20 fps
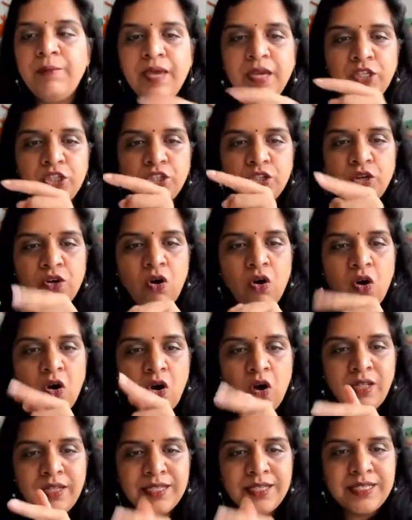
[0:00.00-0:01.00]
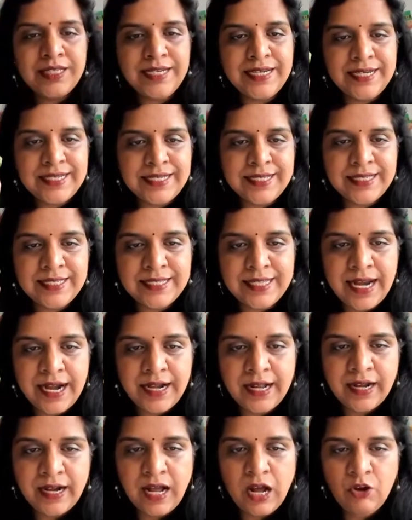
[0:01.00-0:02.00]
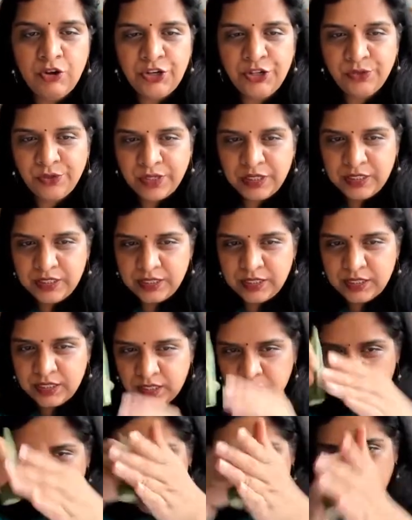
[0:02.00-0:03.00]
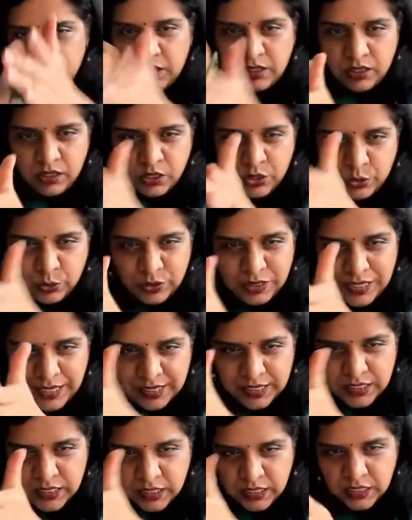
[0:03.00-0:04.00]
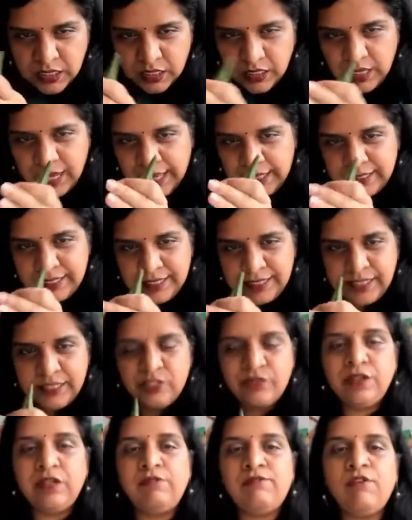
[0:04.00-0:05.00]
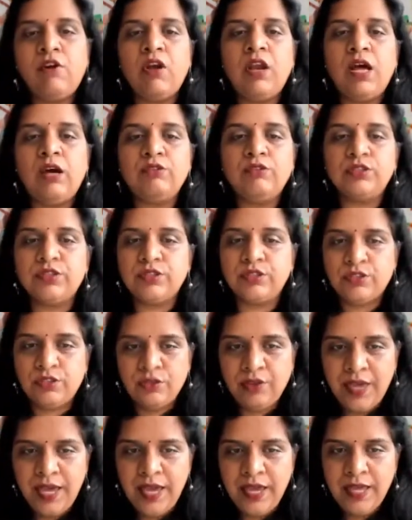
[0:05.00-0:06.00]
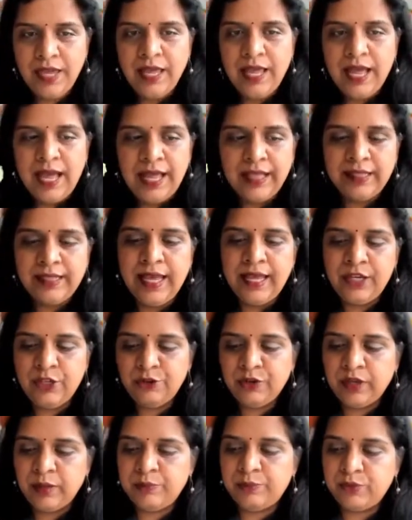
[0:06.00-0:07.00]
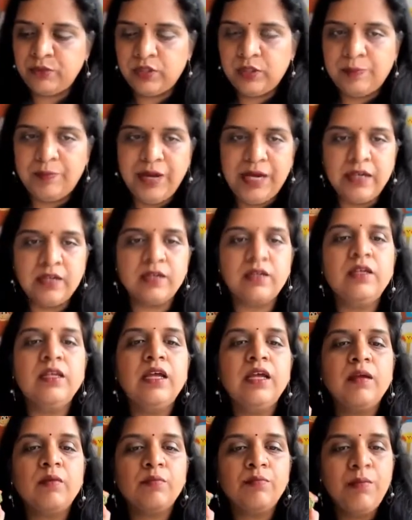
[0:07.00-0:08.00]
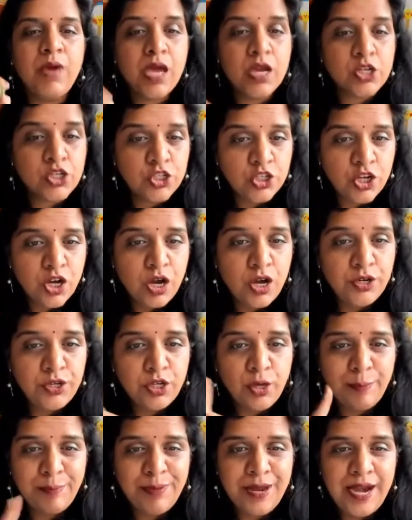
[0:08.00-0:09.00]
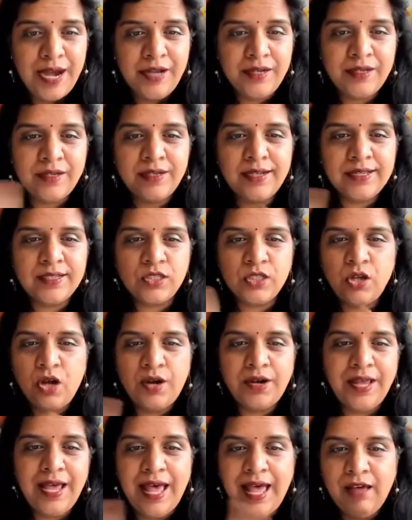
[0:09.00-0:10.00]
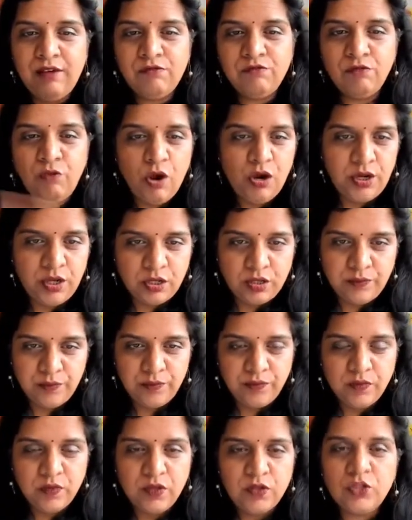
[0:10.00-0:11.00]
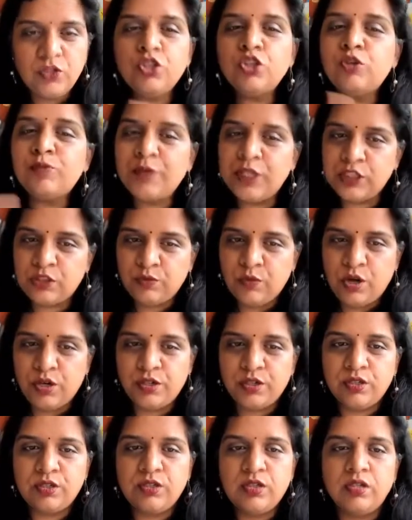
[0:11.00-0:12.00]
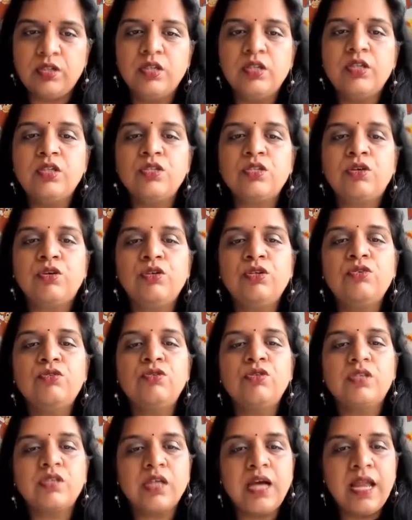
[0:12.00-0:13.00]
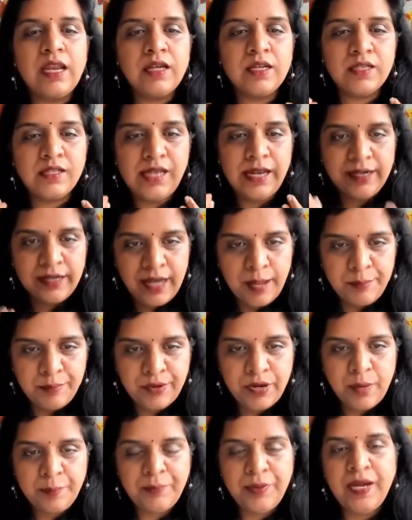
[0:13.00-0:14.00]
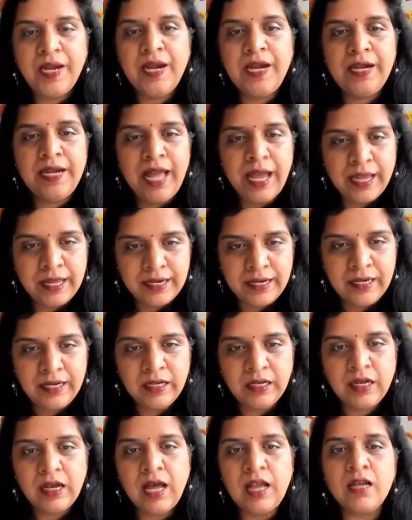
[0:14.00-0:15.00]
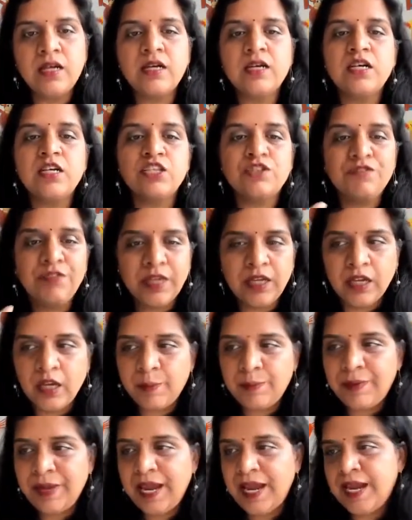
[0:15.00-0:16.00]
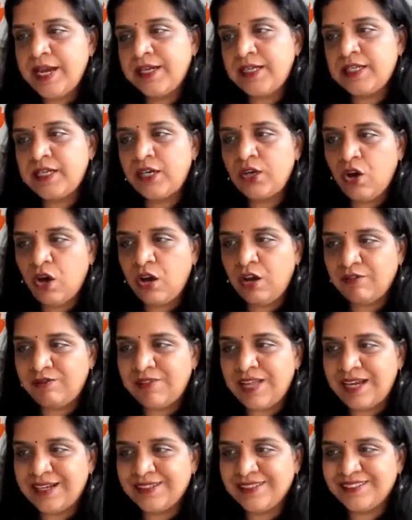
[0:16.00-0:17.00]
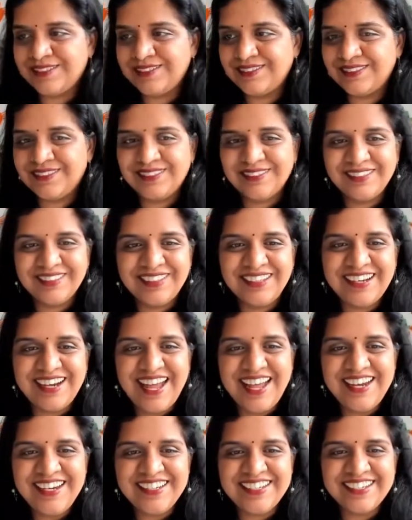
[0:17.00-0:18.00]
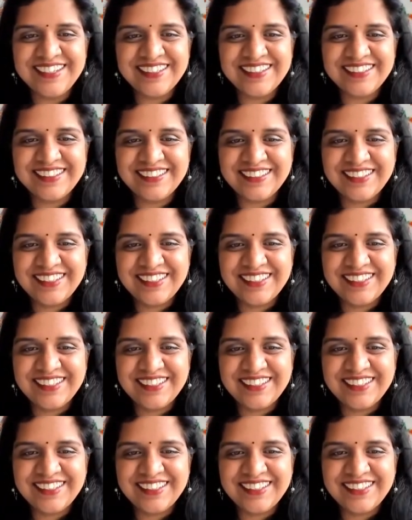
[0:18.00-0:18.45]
Make sure all the seeds inside are out. You can just do this and the seeds will fall out. Okay? And then you can put the paint. Make sure your paint does not have water. Too much water. So use colors like tempera paint, acrylic colors, finger paints and all of that. Right?